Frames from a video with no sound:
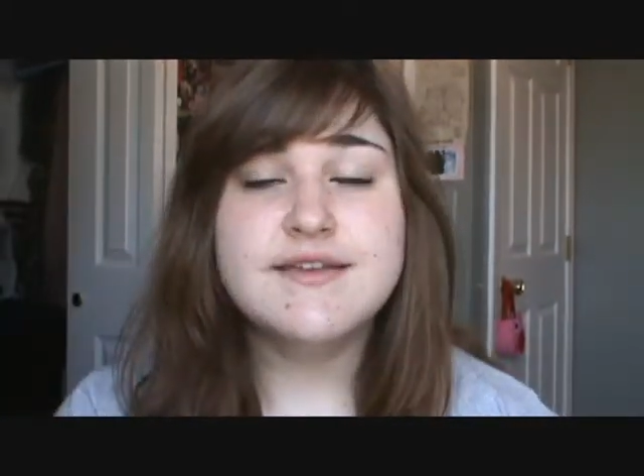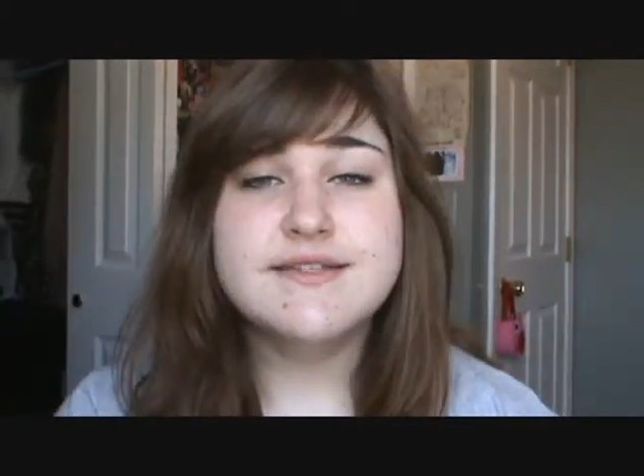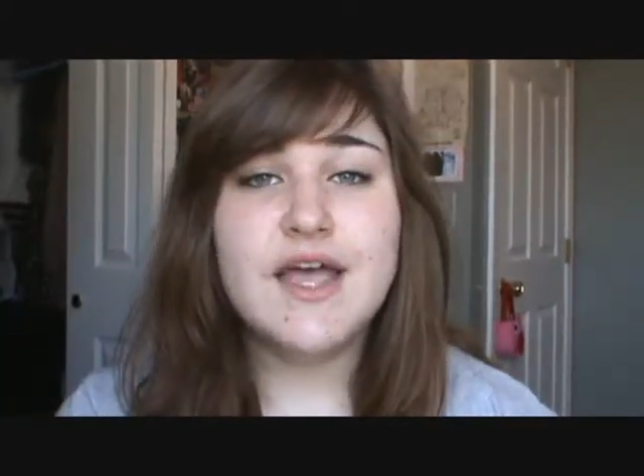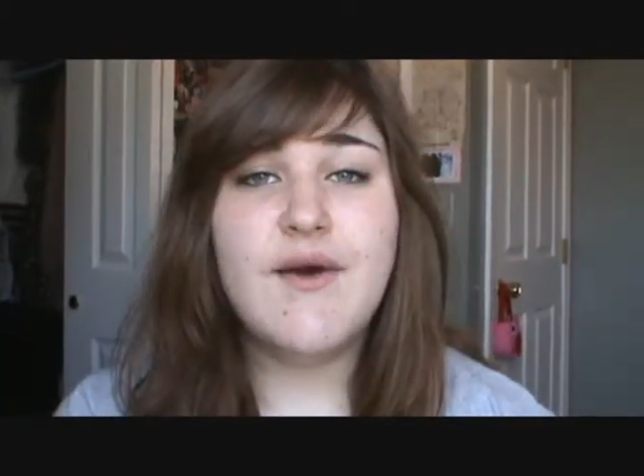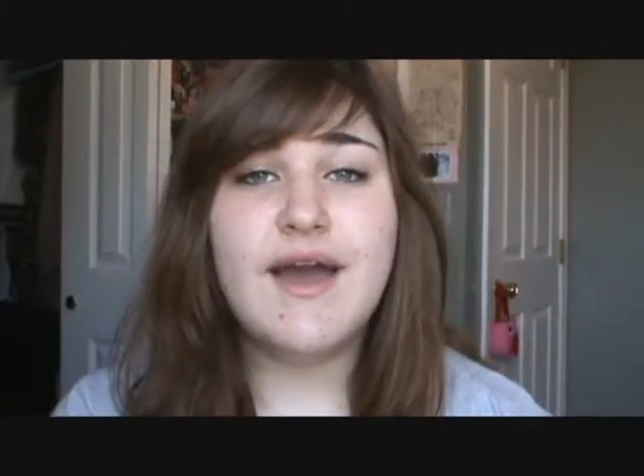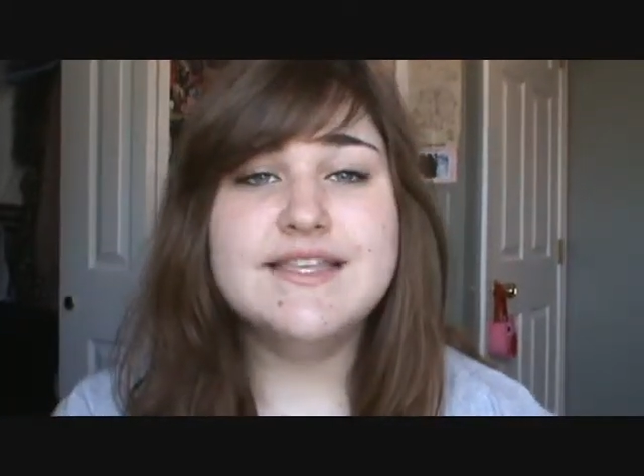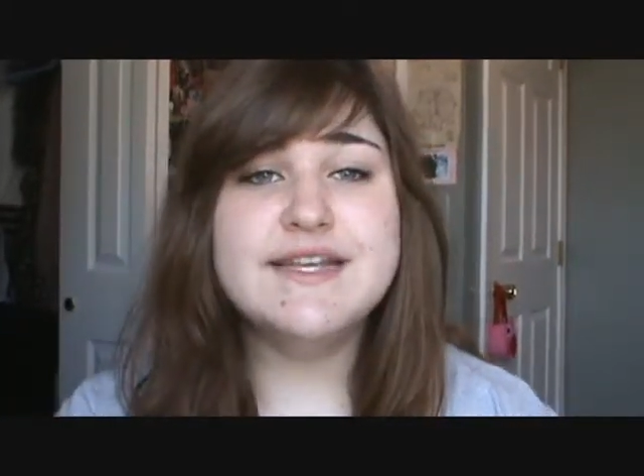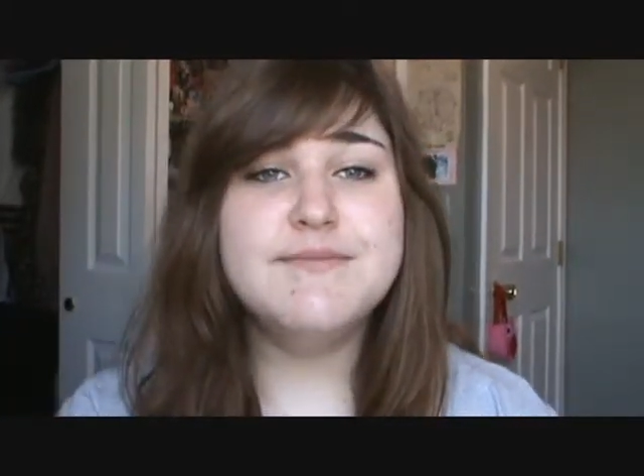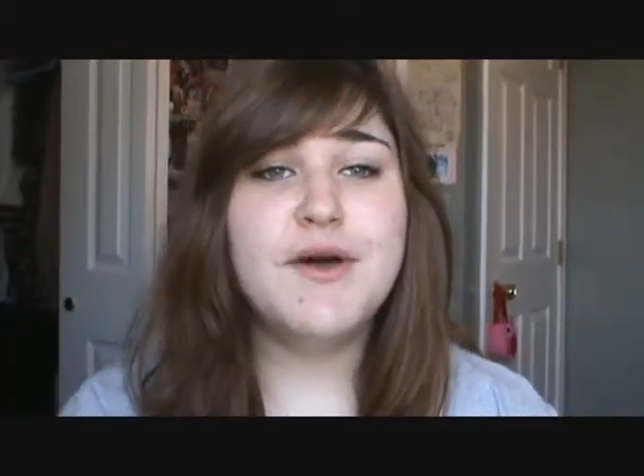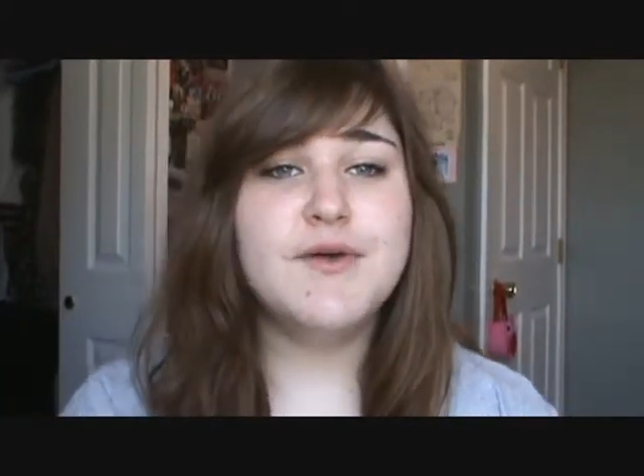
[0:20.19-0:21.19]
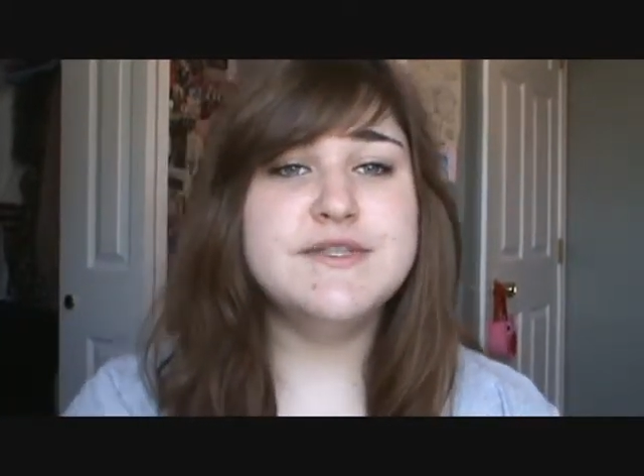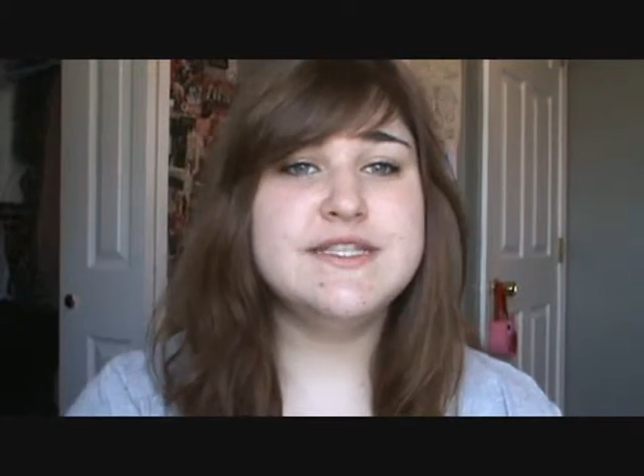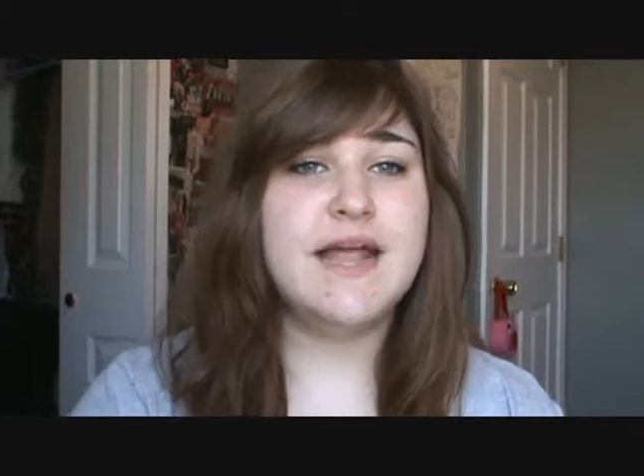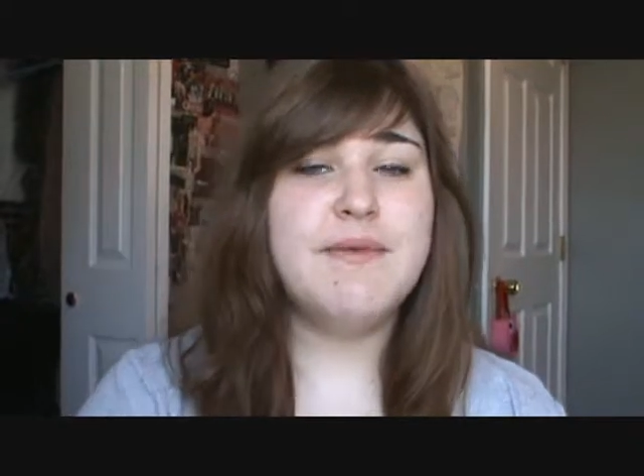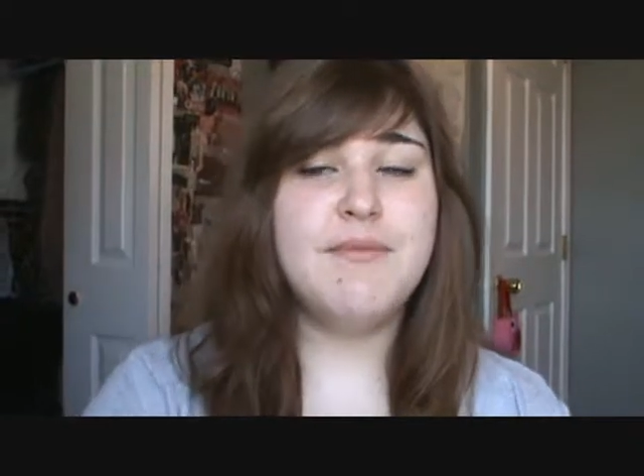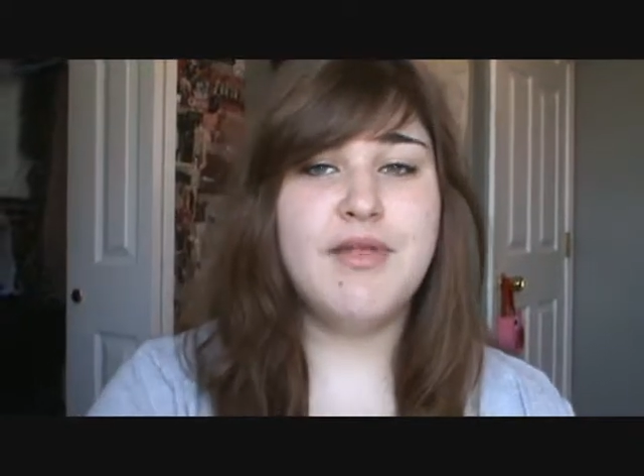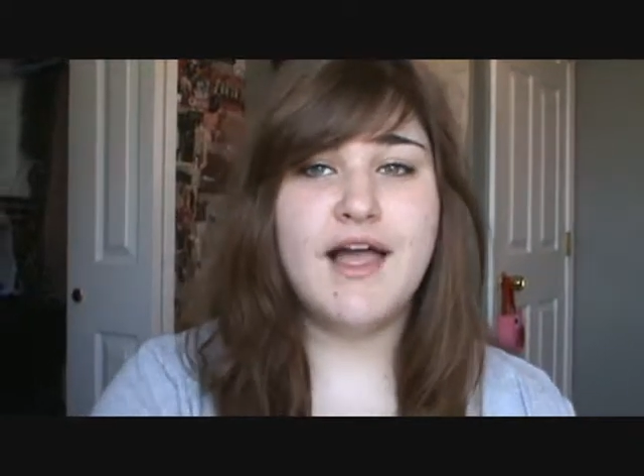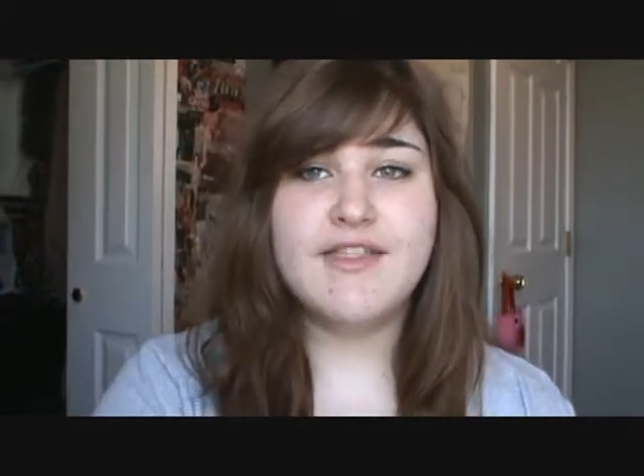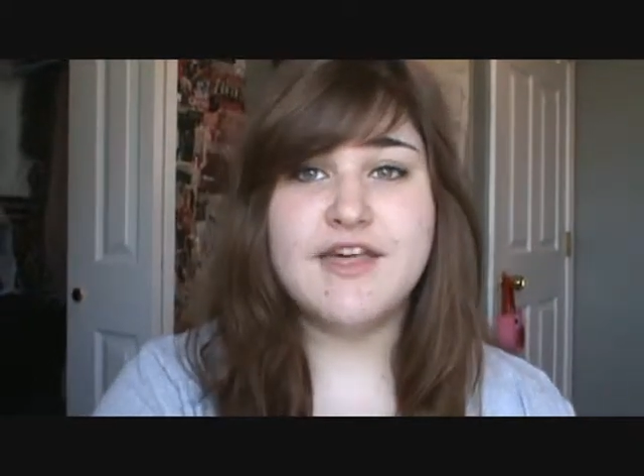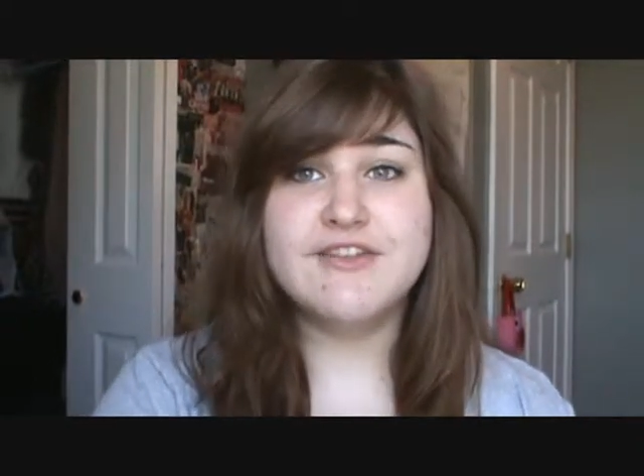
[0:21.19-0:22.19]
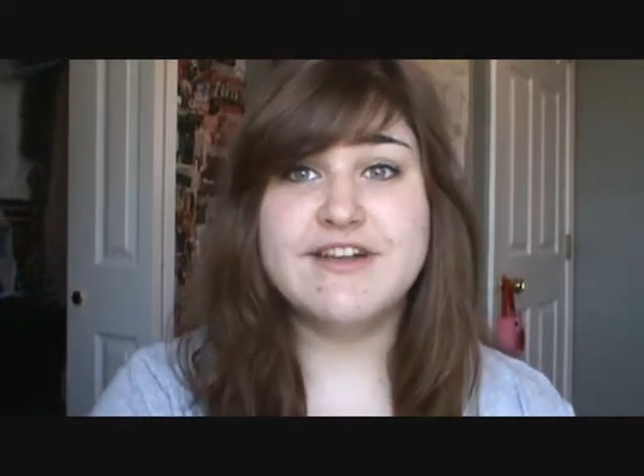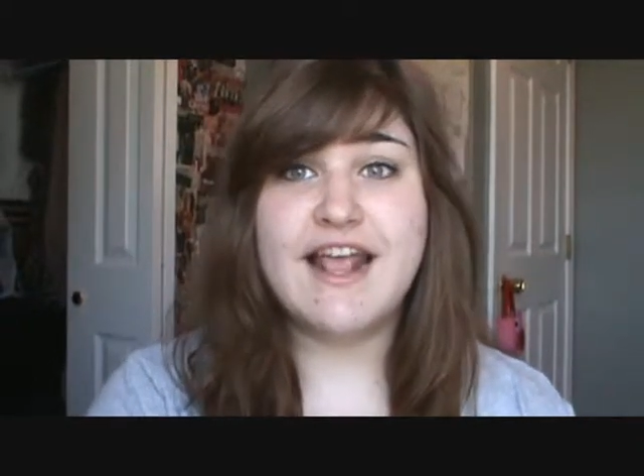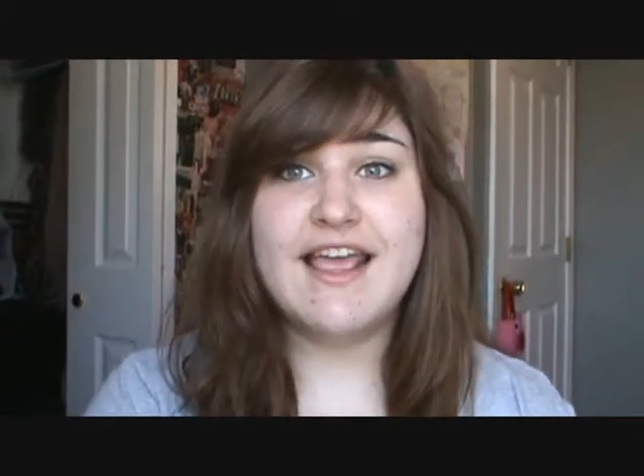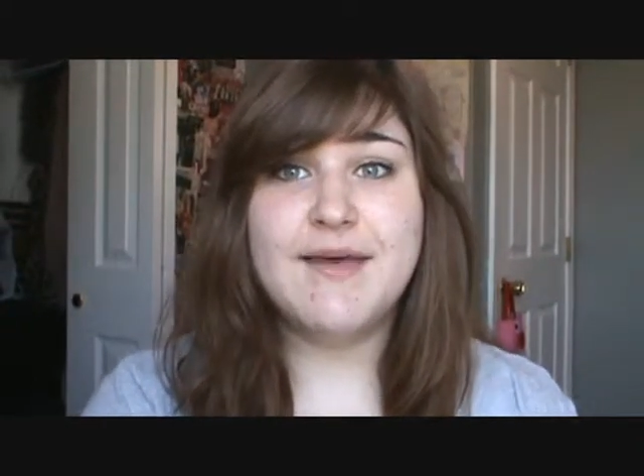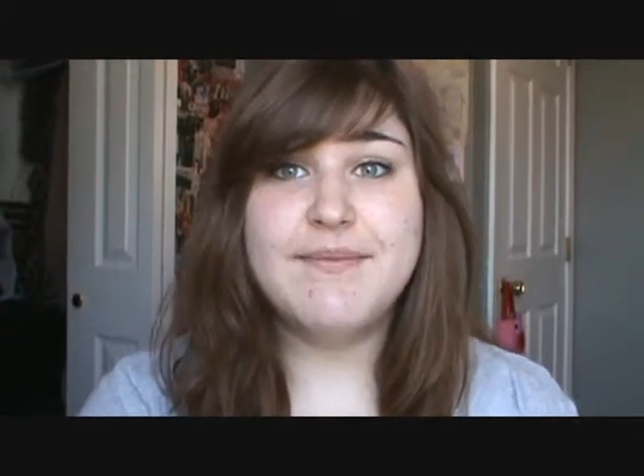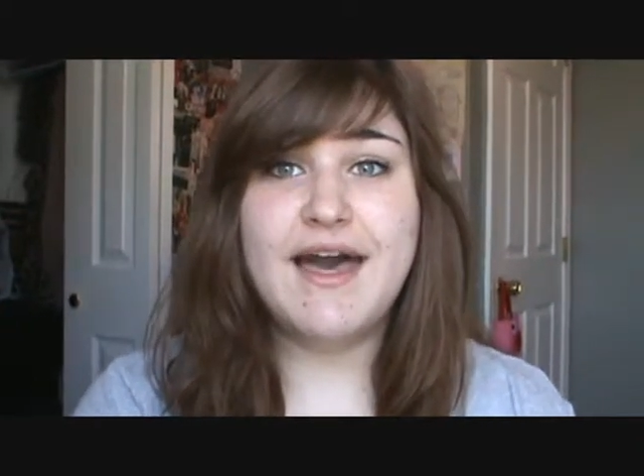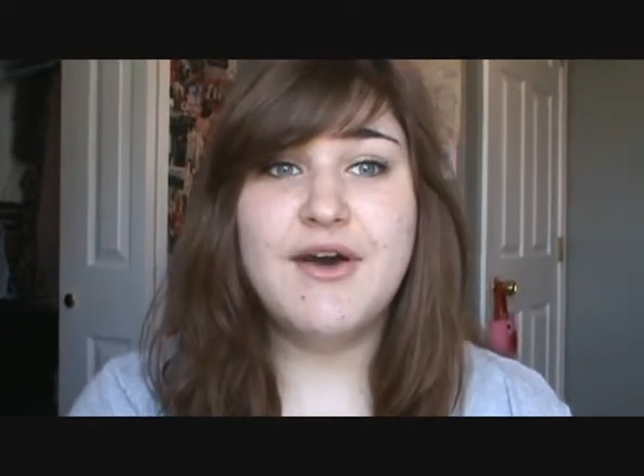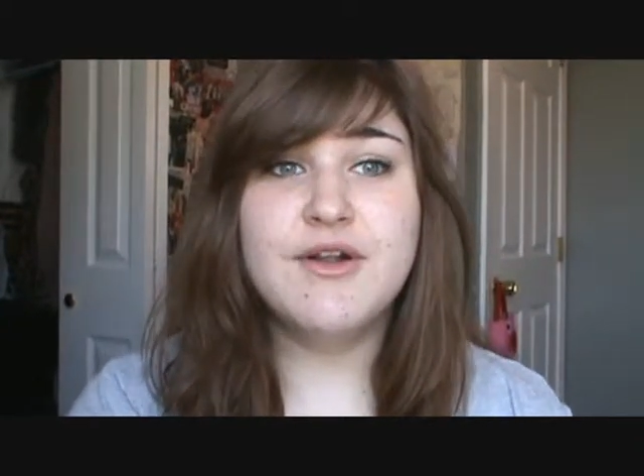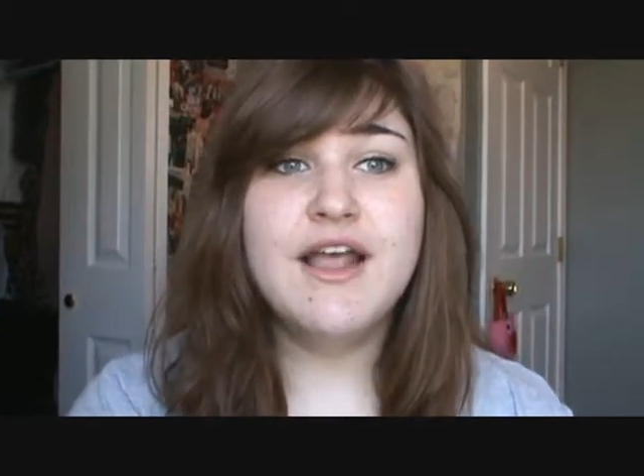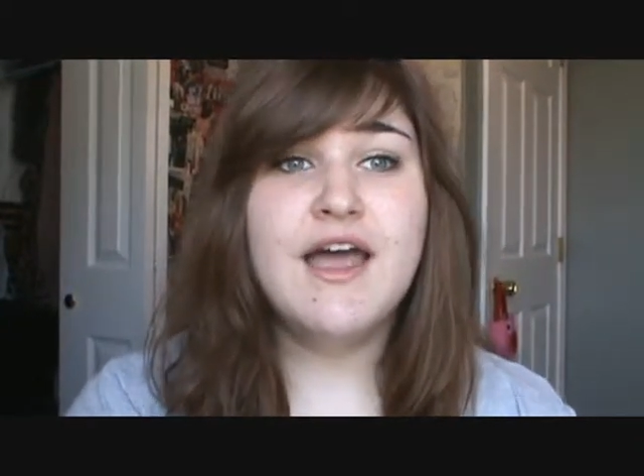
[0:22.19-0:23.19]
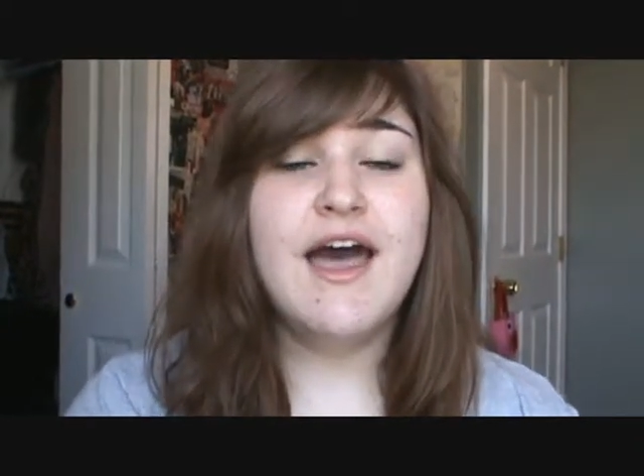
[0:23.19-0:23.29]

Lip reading: So I did a post on my blog the other day about